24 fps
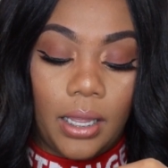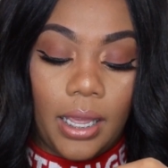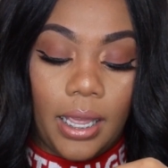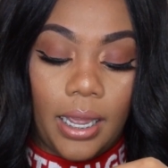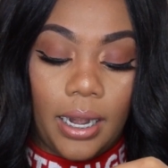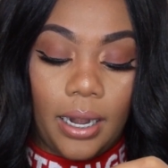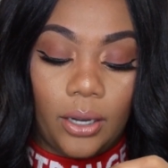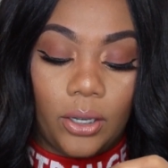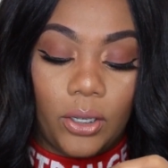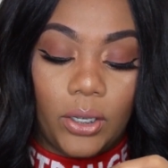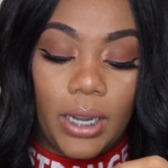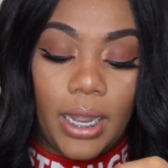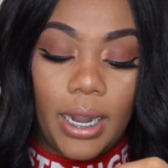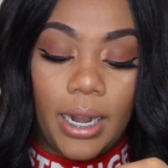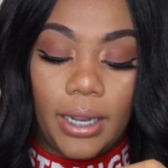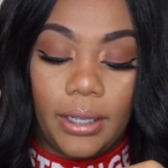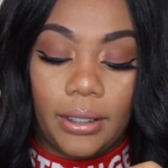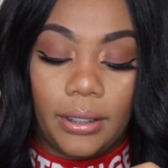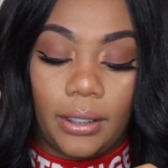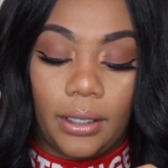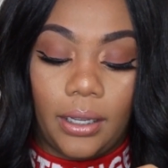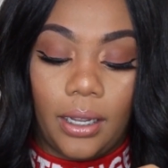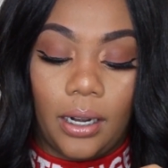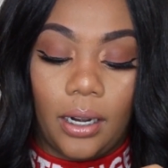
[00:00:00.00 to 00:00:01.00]
And I try not
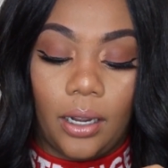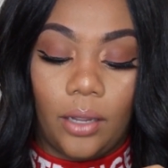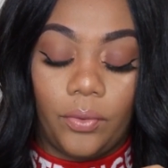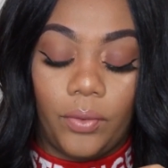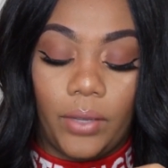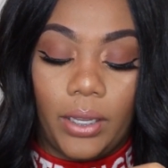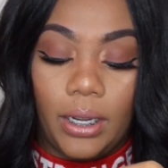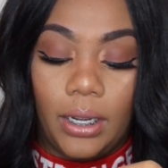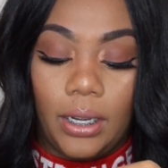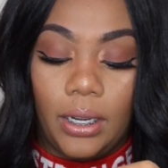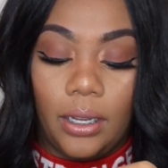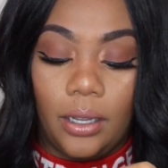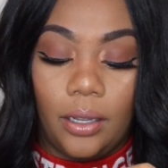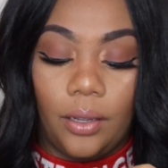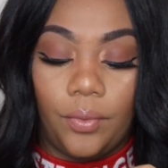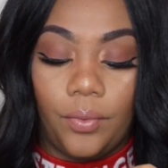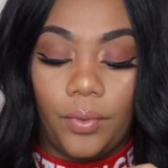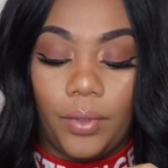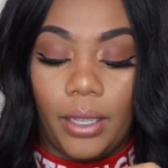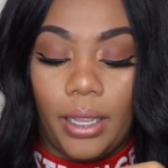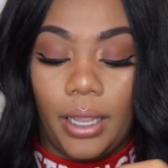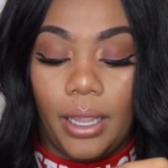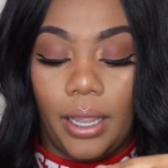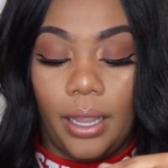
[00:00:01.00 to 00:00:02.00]
to cut off any
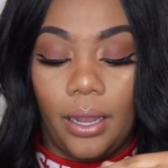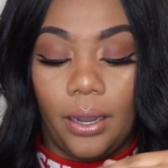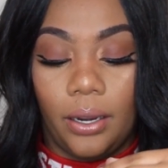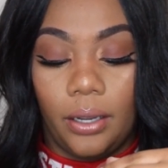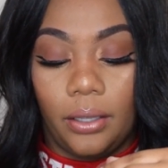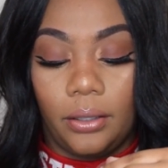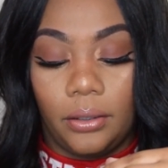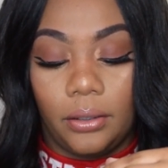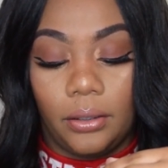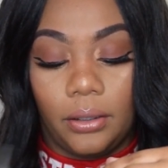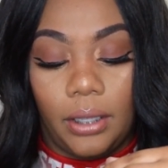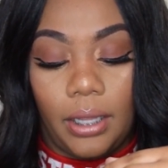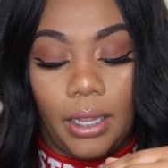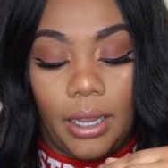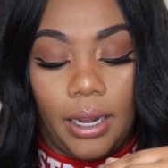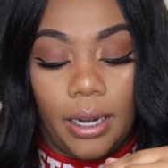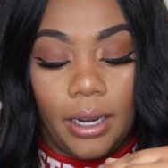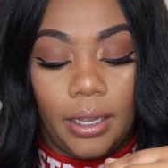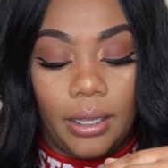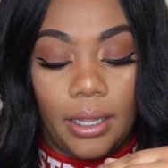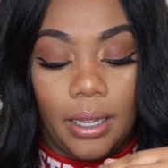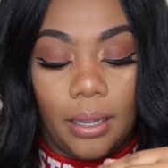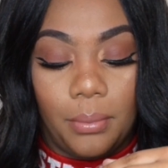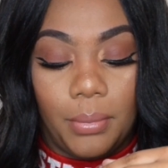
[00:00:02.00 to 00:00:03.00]
of the hair along the
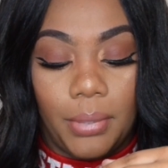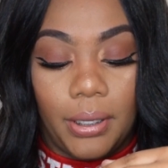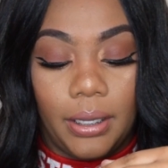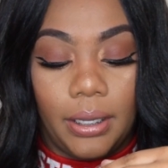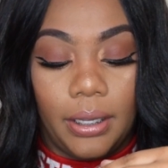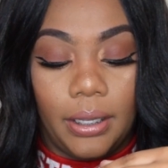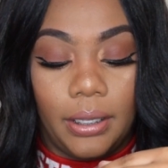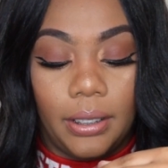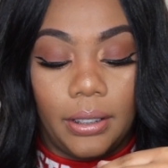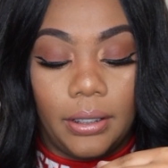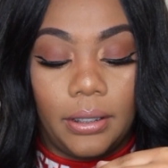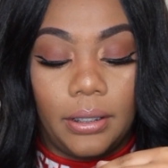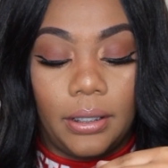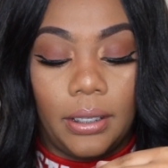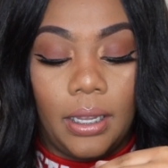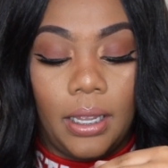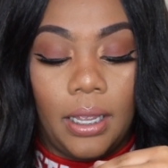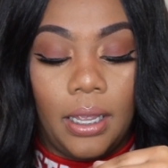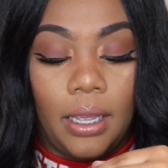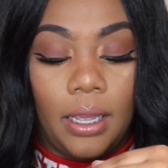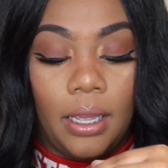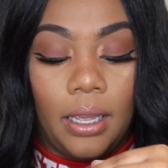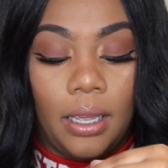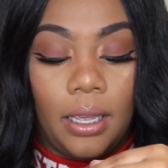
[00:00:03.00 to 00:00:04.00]
hairline because
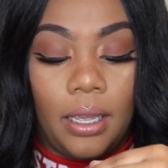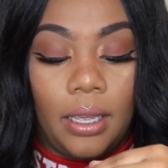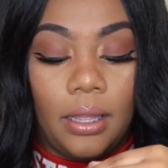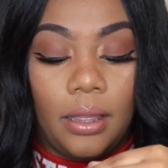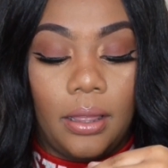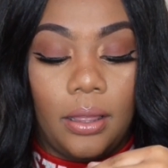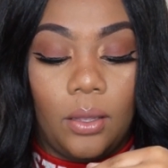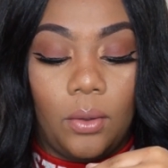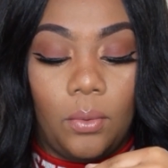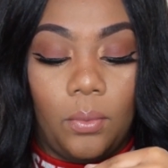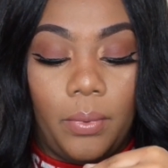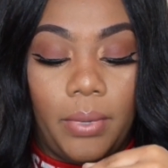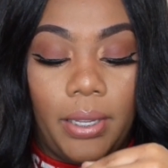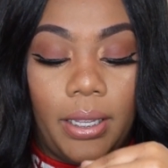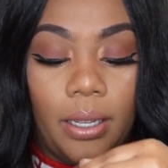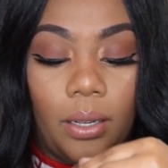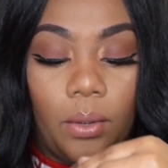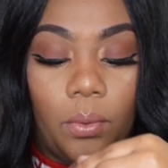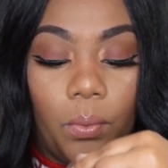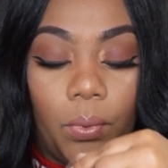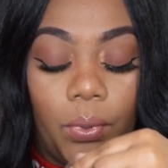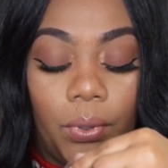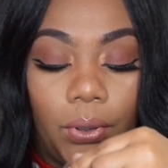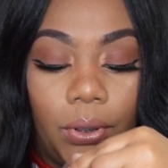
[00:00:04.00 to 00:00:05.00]
the wig
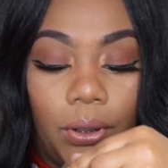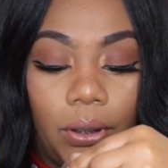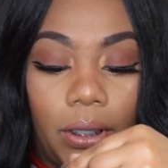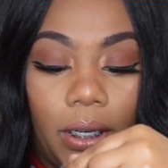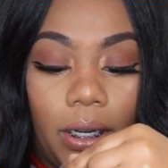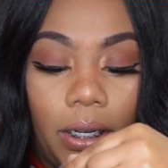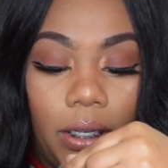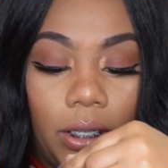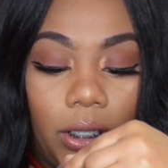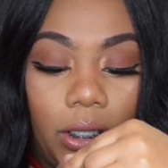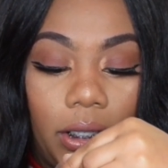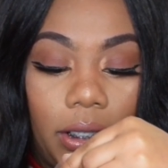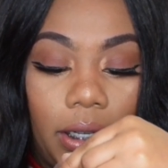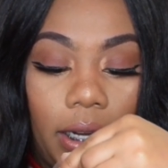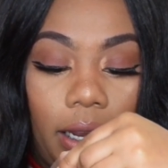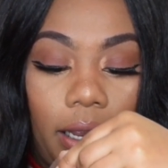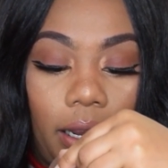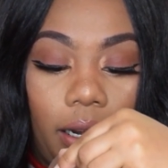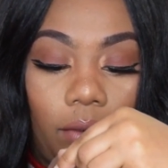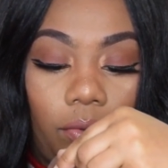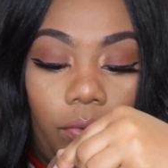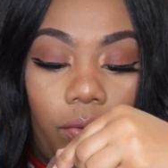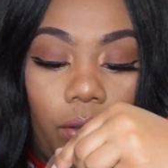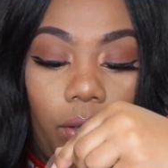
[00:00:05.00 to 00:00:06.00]
will start to
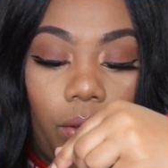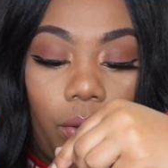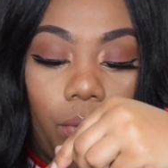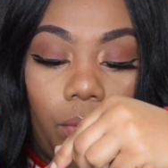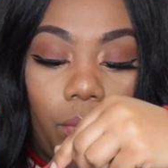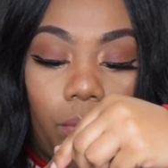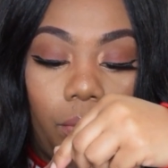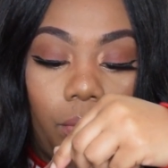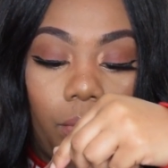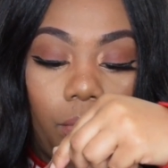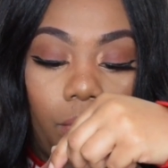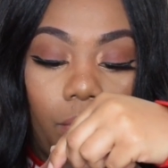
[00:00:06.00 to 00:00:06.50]
shed if you